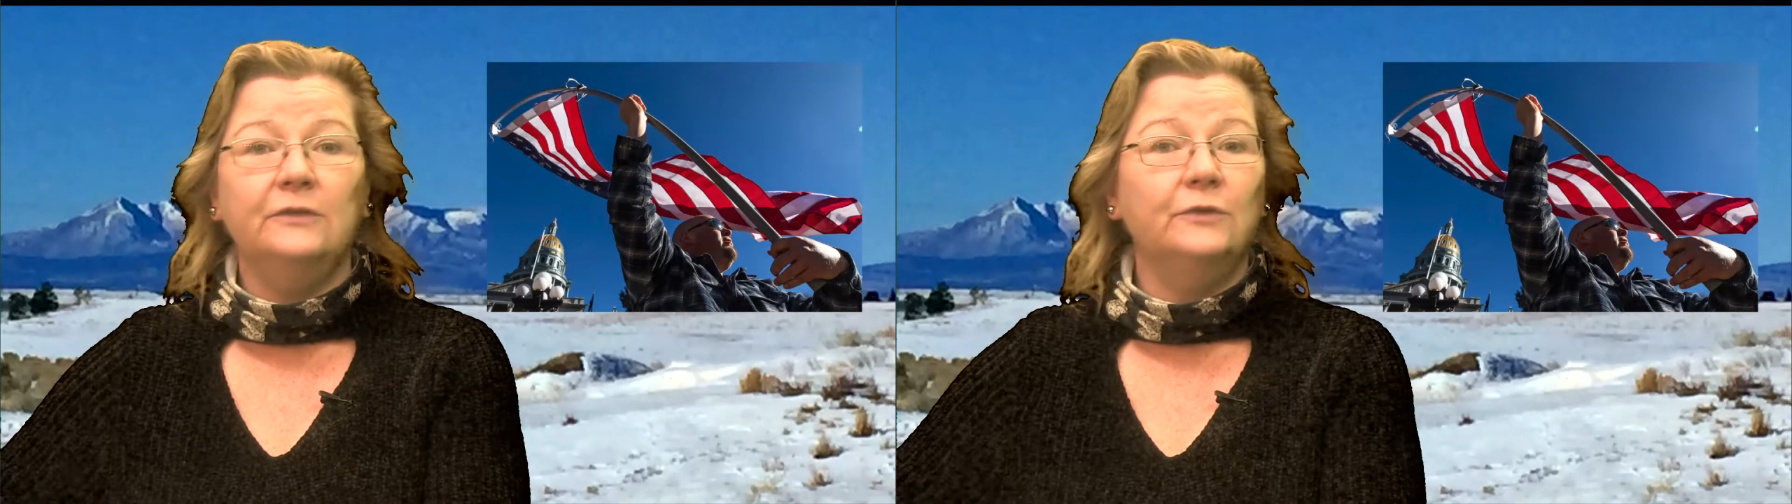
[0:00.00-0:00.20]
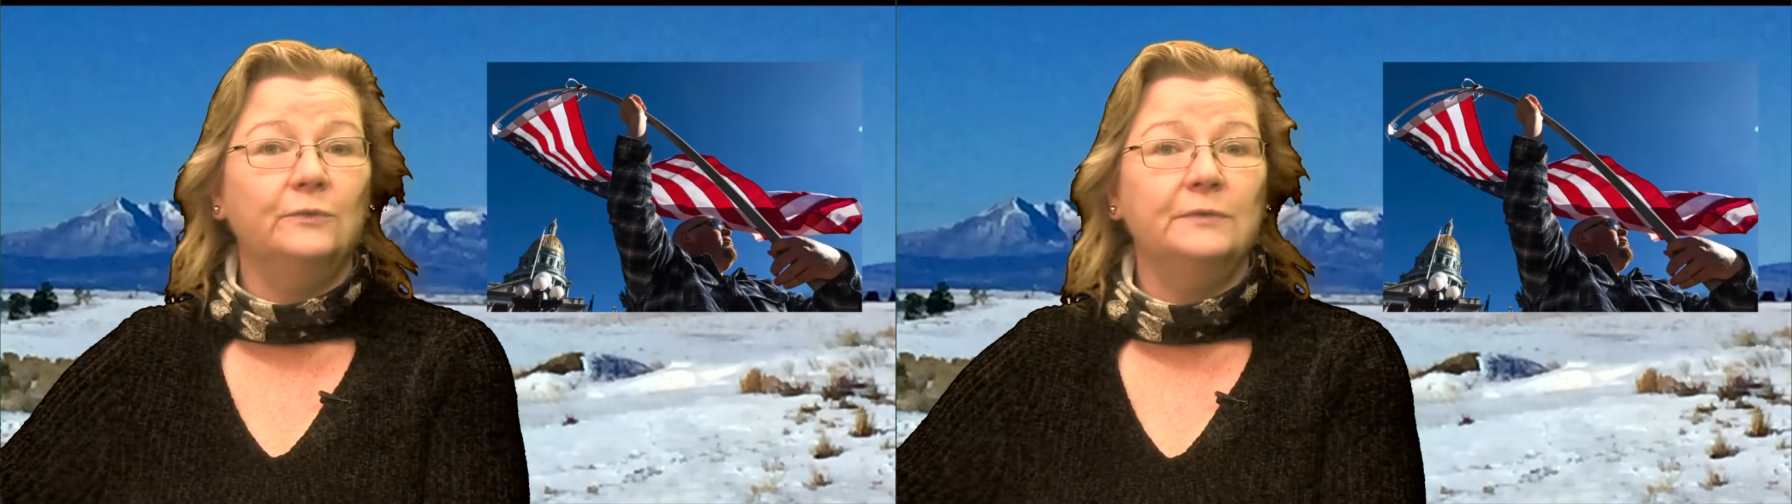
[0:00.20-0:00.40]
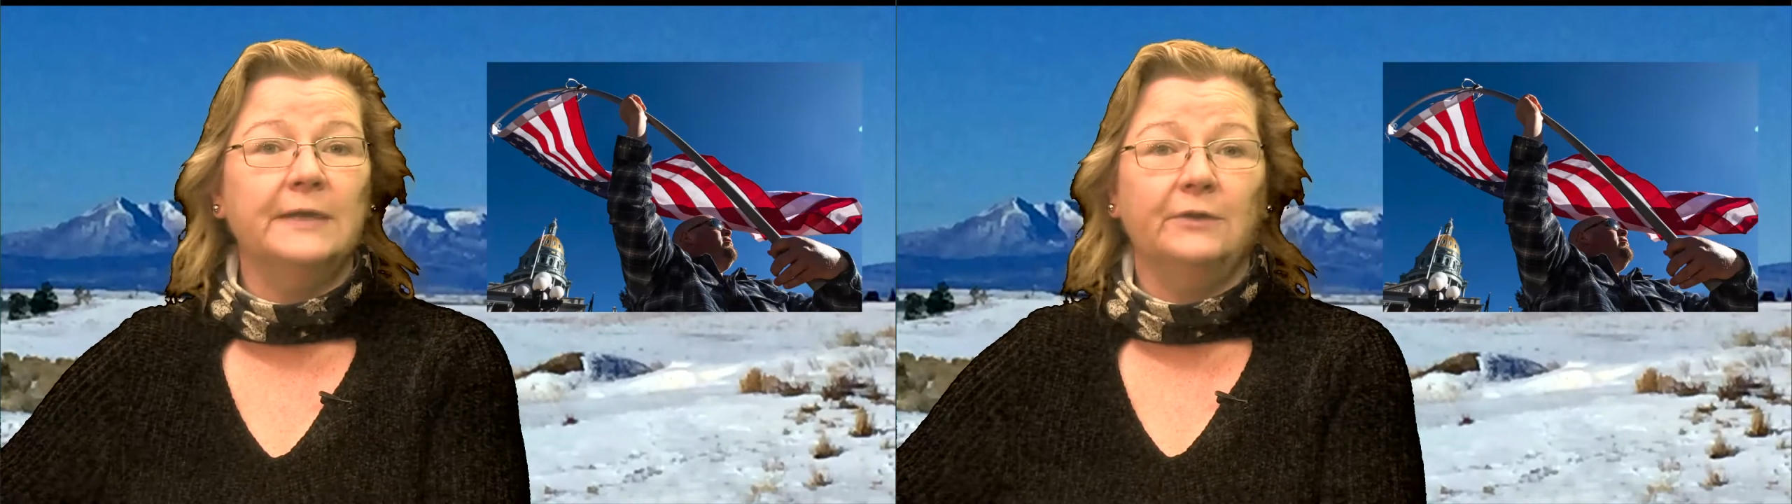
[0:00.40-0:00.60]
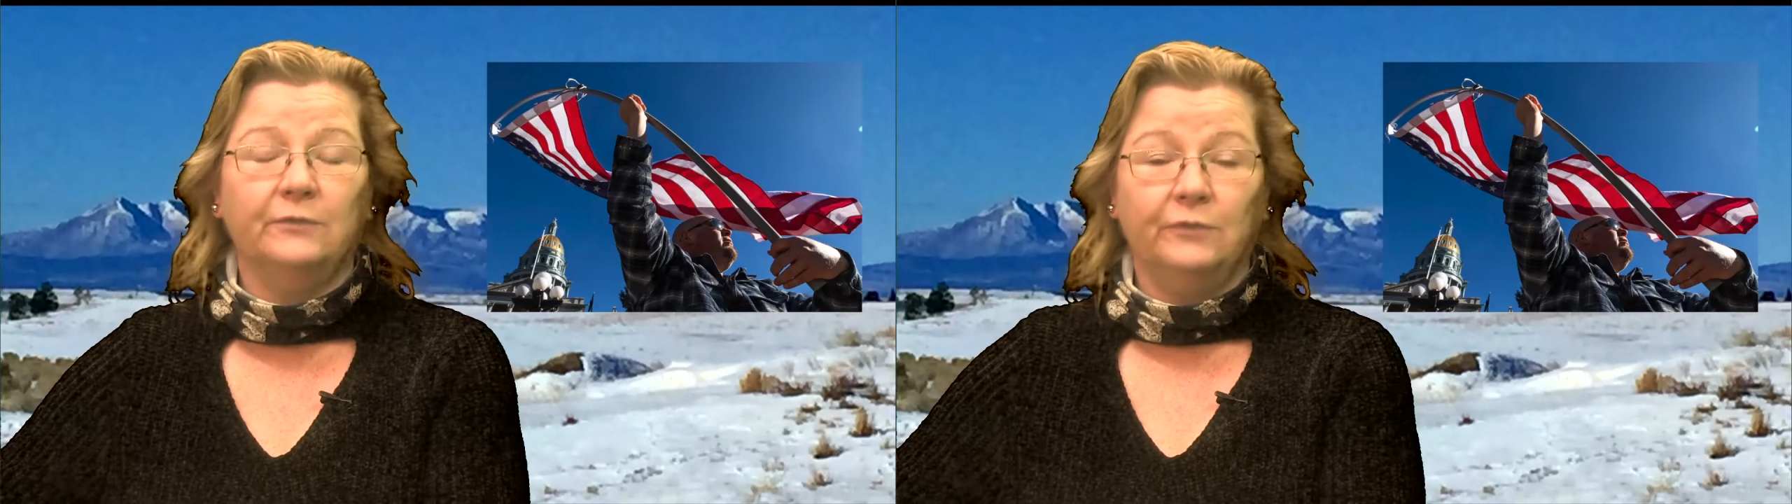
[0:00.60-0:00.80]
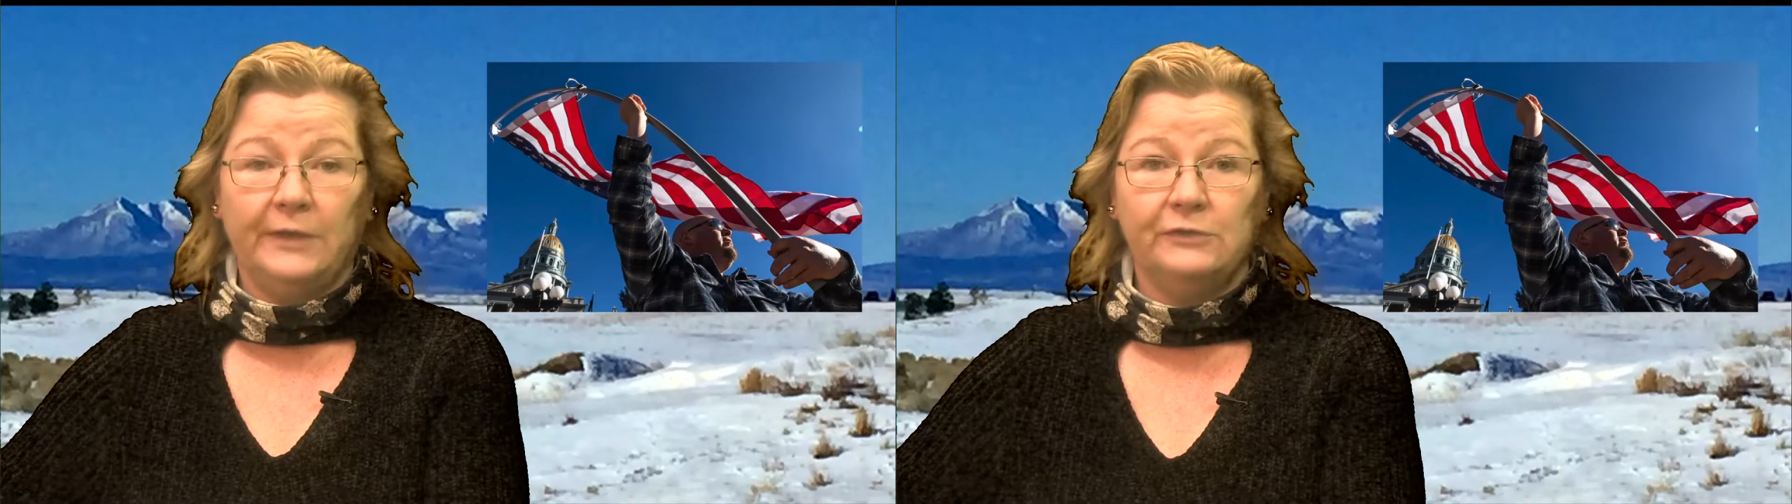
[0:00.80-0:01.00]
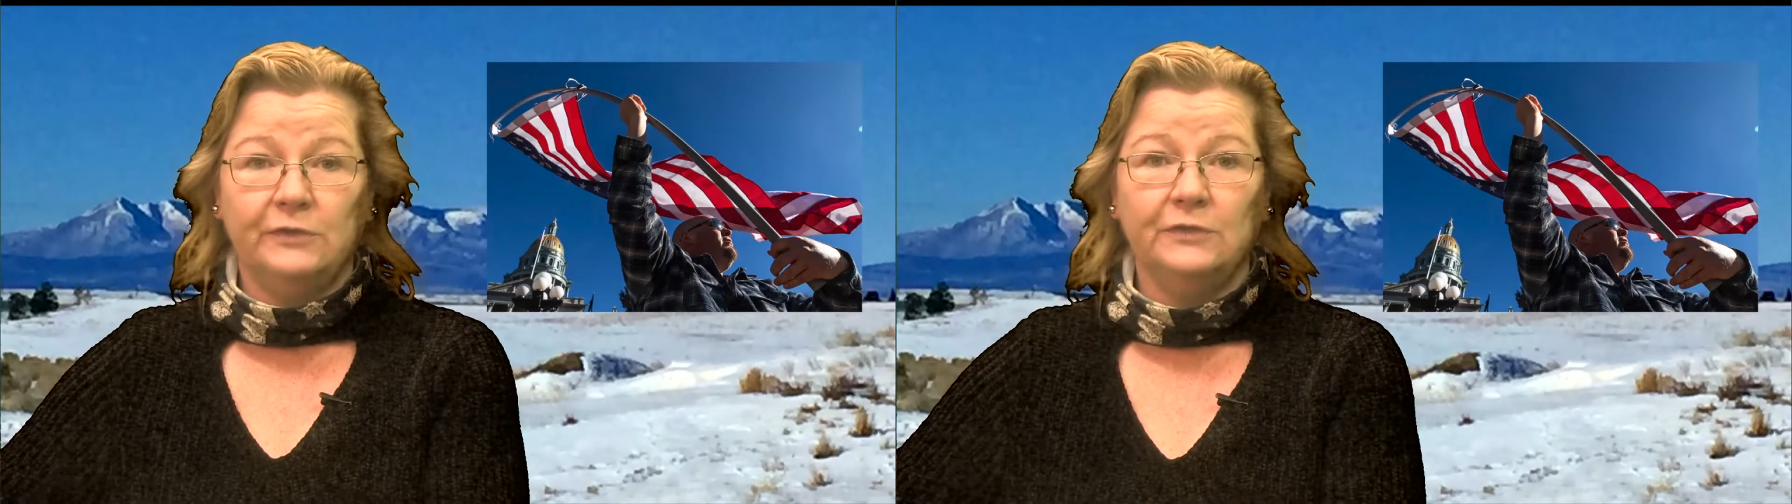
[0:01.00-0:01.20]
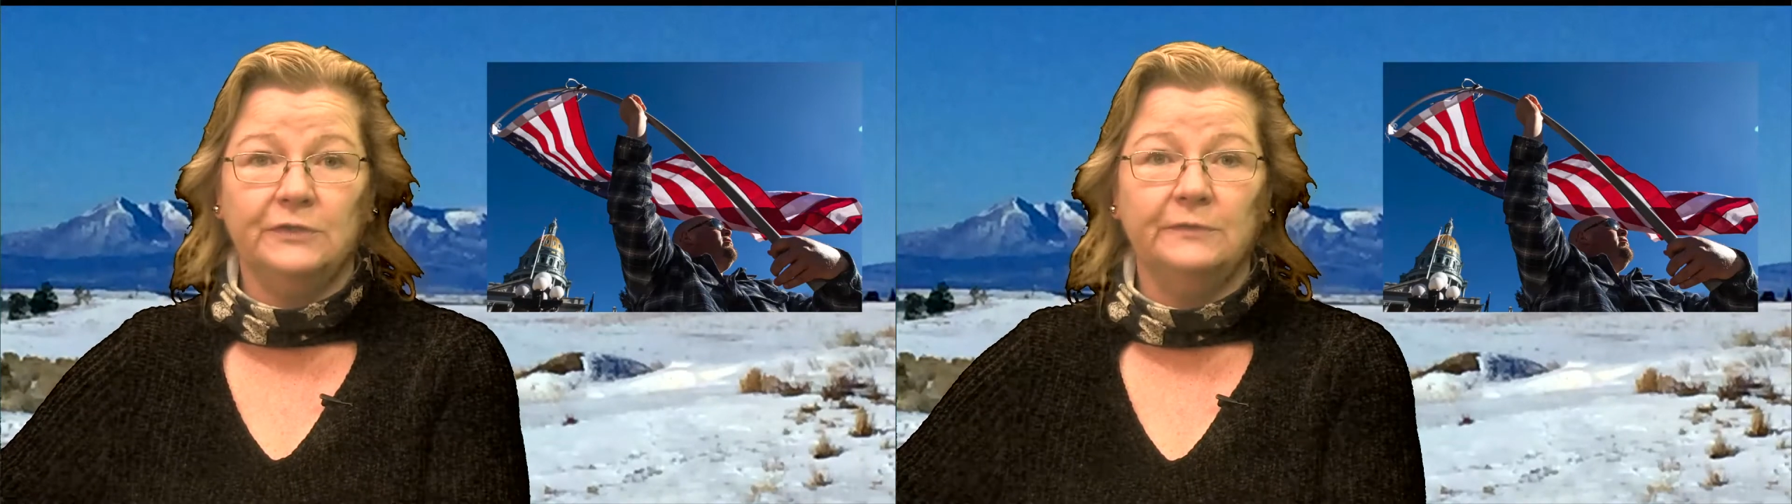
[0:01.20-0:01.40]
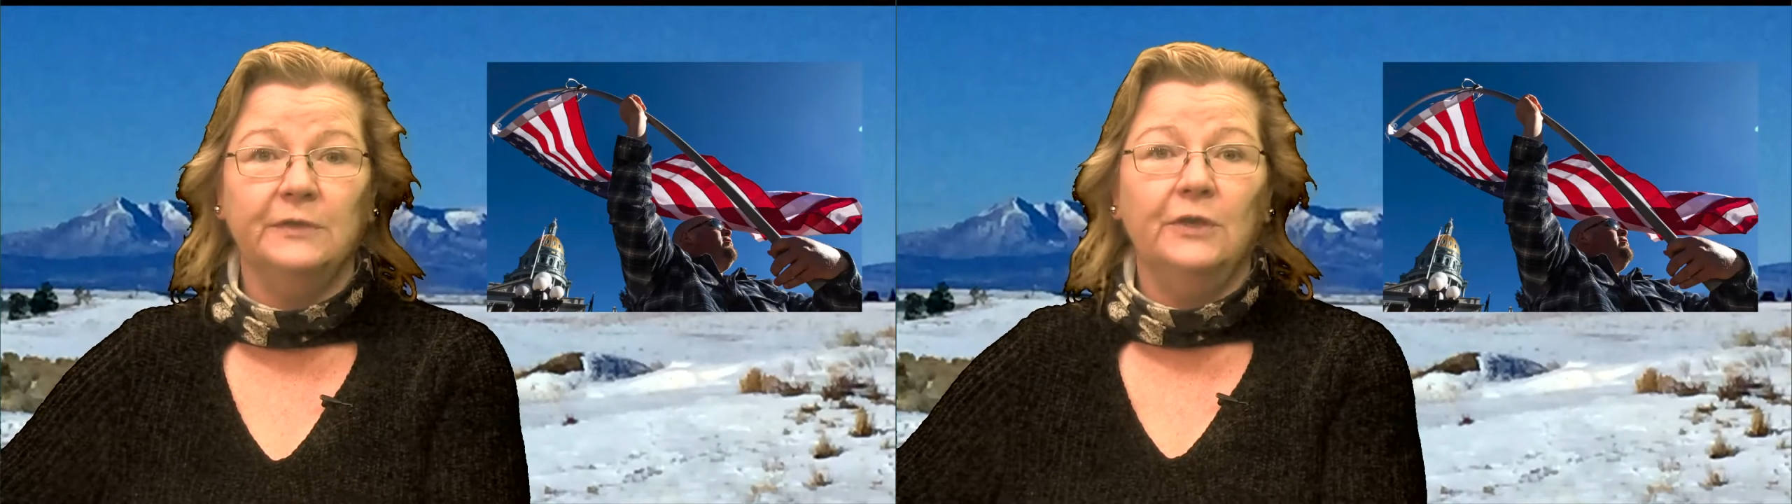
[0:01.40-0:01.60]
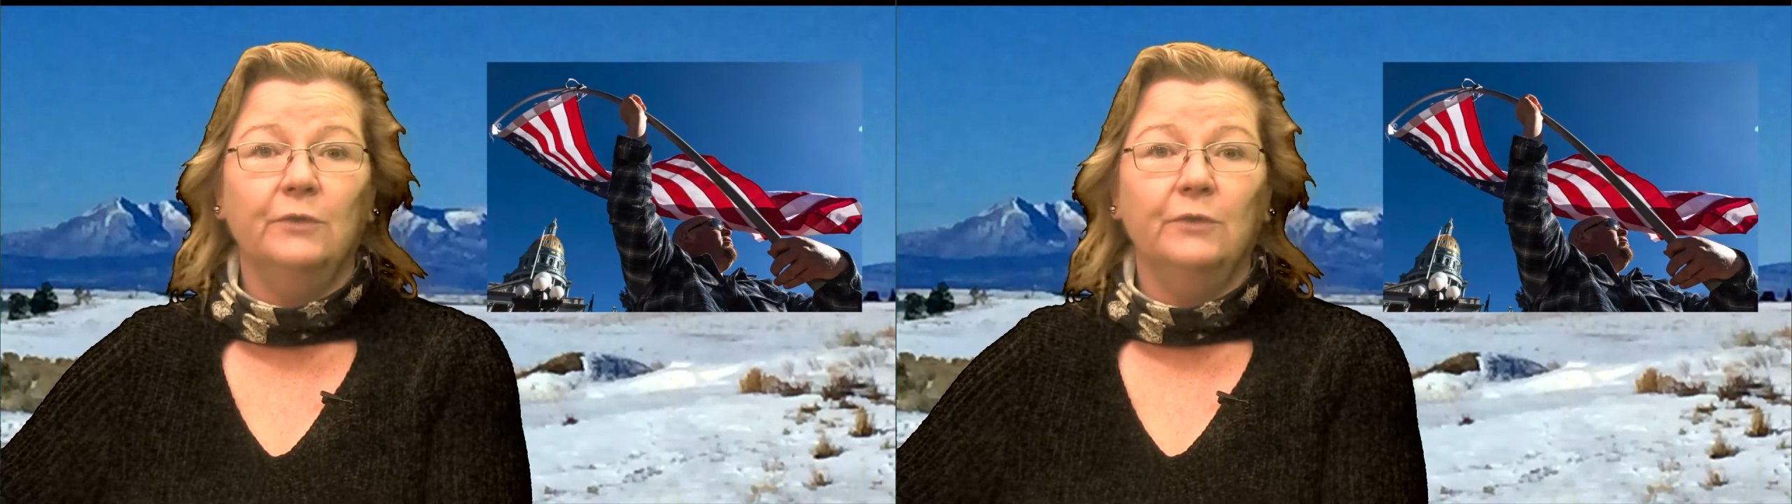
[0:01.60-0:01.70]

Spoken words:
News out of Grand Junction